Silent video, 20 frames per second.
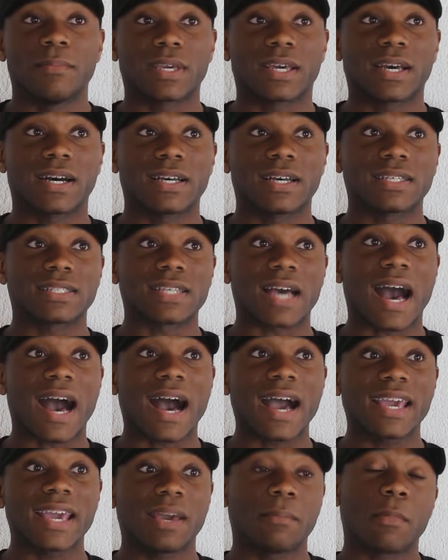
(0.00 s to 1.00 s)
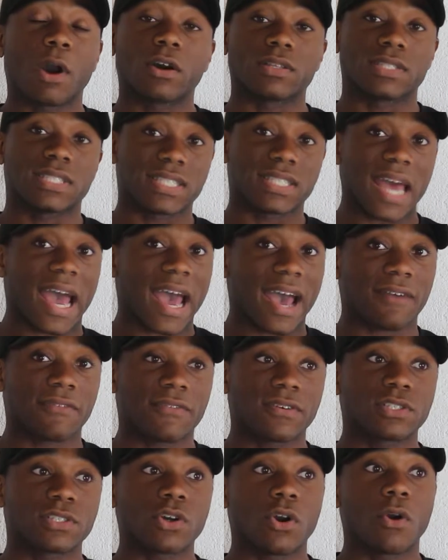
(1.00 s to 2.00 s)
because I am on
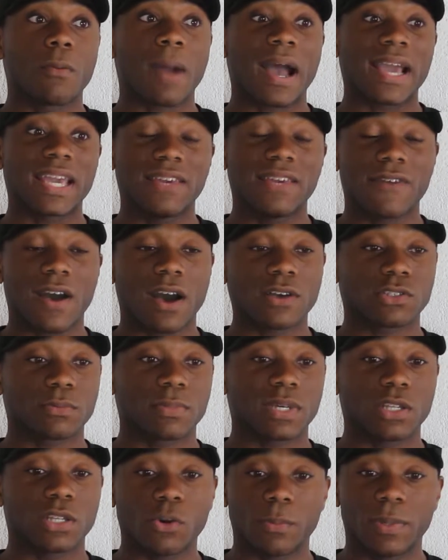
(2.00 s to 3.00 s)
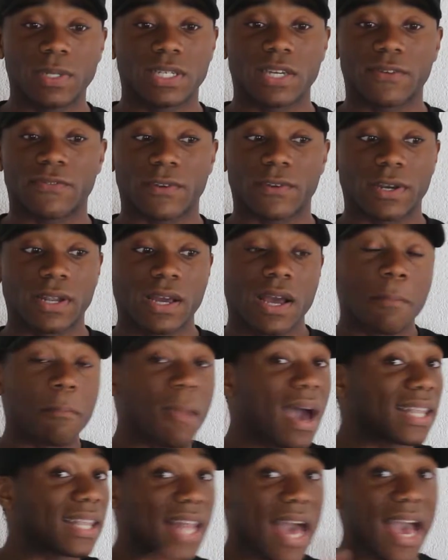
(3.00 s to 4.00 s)
staff. So my evals gonna be a little bit different.
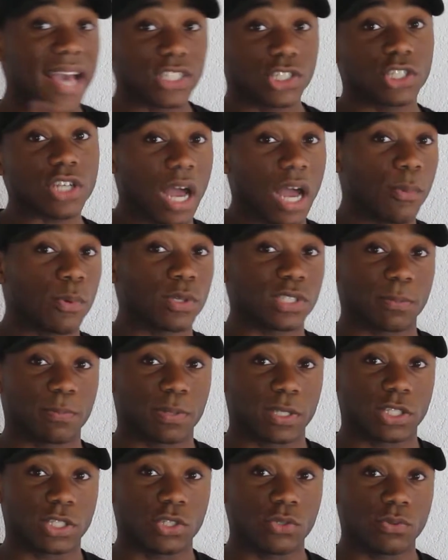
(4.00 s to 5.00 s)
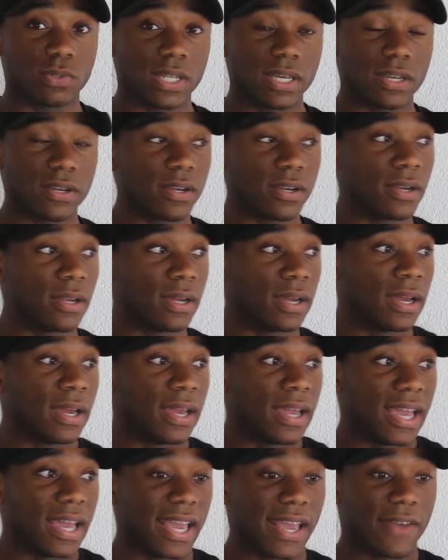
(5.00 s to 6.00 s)
My last job was a platoon leader
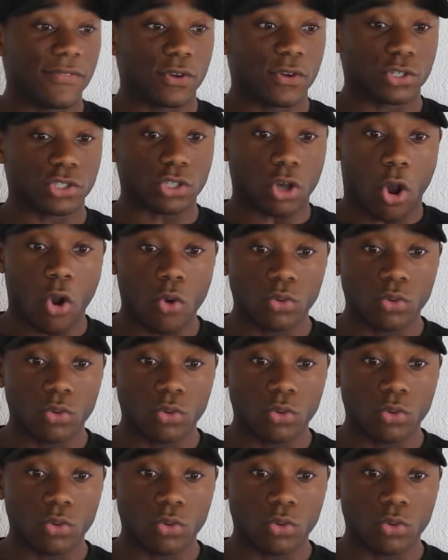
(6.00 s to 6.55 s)
and there's